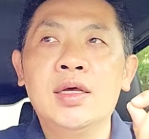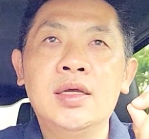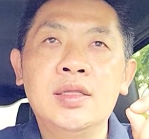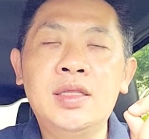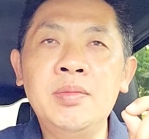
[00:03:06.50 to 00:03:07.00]

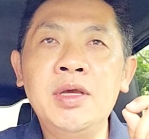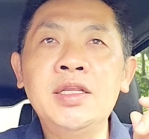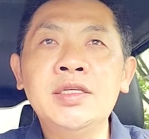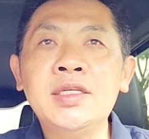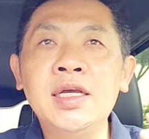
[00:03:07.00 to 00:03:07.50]
they may
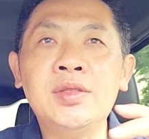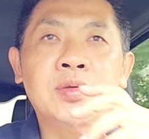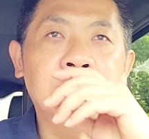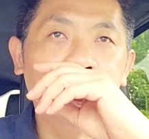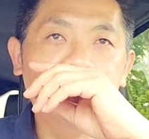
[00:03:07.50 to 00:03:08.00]
decide
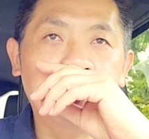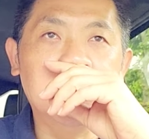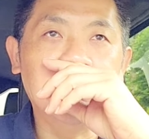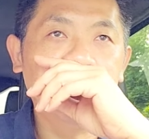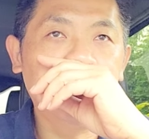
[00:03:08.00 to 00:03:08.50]

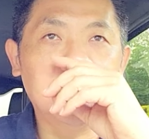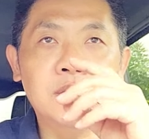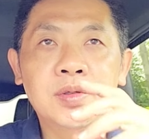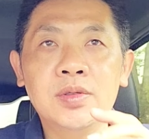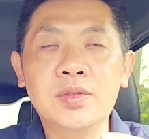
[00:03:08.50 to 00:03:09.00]
to
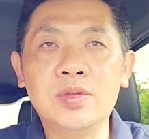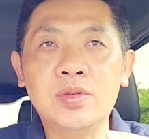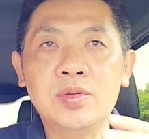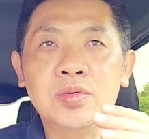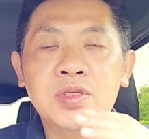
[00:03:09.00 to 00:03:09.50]

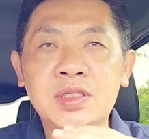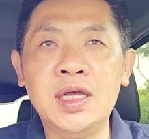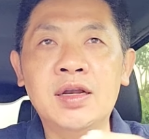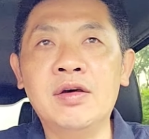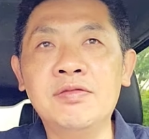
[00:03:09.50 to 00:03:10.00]

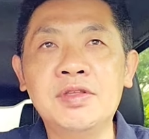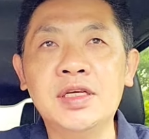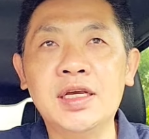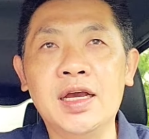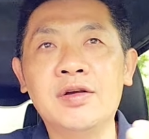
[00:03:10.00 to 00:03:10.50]
start off
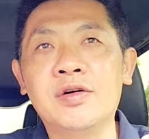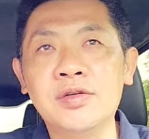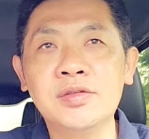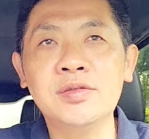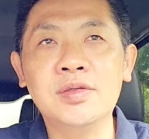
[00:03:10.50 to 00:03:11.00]
the
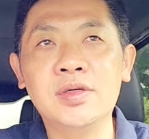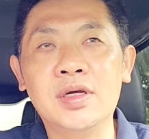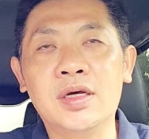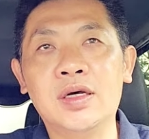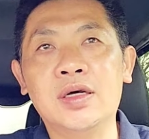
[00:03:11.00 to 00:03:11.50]
aircon
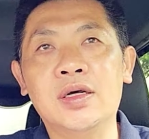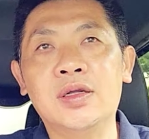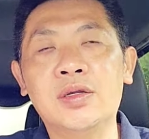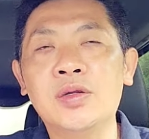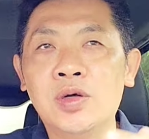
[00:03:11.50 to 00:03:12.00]

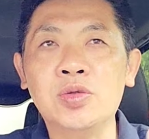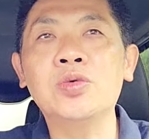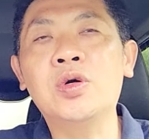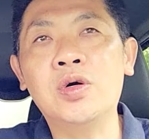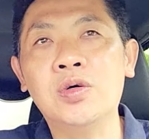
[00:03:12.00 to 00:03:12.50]
not
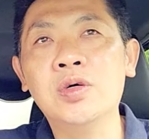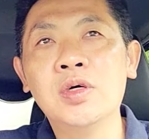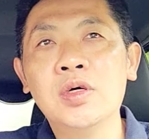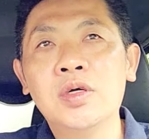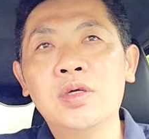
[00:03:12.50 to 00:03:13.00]
too cold.
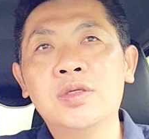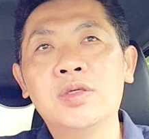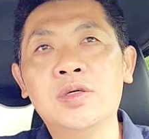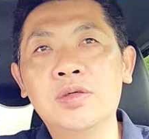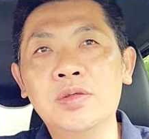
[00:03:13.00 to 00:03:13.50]

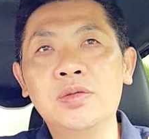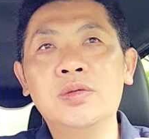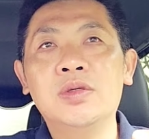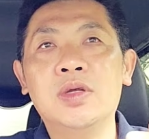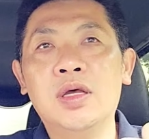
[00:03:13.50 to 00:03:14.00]
So
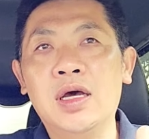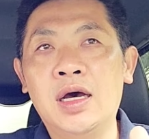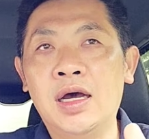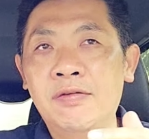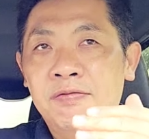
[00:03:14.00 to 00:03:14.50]

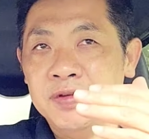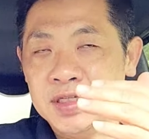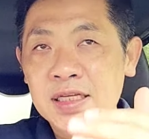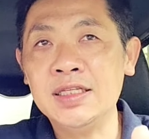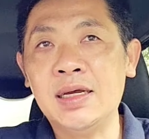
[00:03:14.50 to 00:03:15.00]
I've
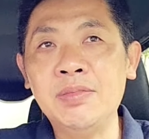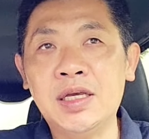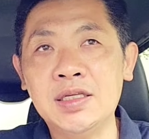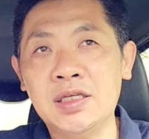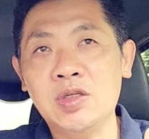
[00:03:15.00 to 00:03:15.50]
seen some
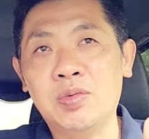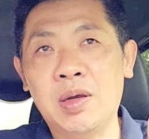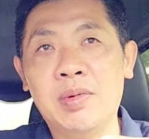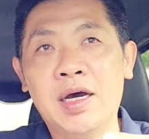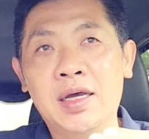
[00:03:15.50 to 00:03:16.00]
cases
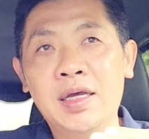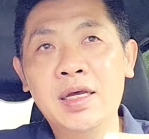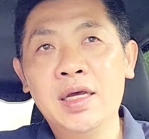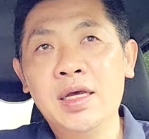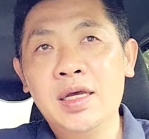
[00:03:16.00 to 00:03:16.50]
whereby
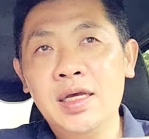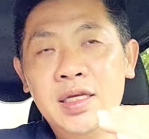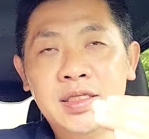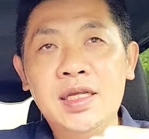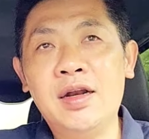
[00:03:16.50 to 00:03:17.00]

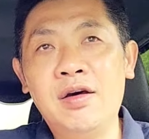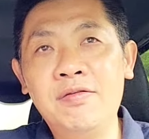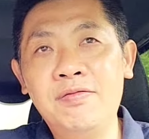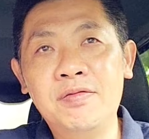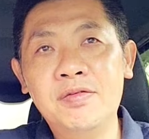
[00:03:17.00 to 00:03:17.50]
it start off
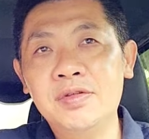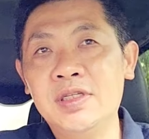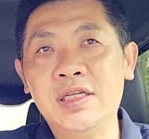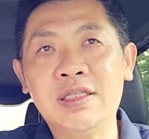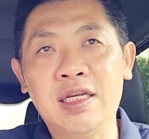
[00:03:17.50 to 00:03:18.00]

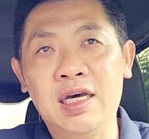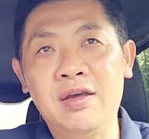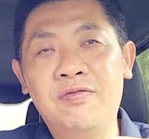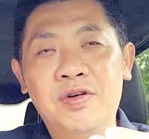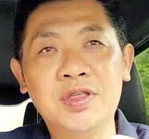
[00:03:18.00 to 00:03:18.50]
just like
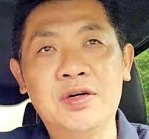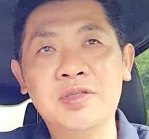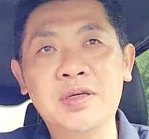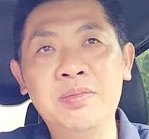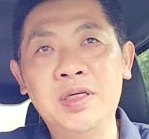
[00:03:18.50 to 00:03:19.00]

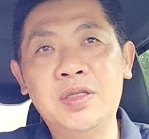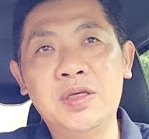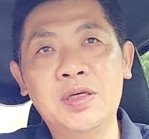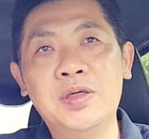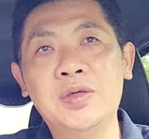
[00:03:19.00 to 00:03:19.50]
4000 BTU